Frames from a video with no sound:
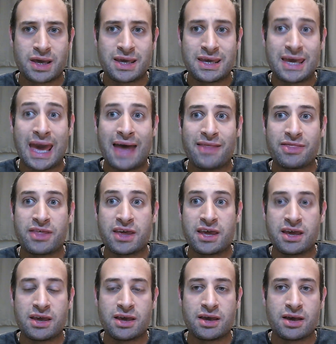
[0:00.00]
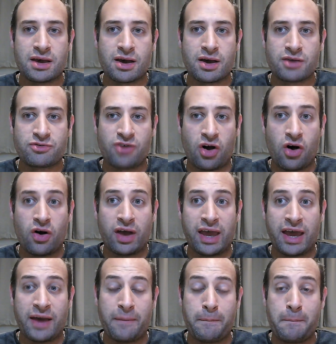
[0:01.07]
get the
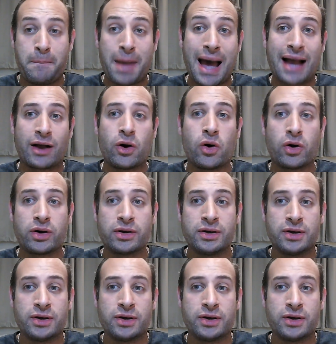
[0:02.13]
target bang on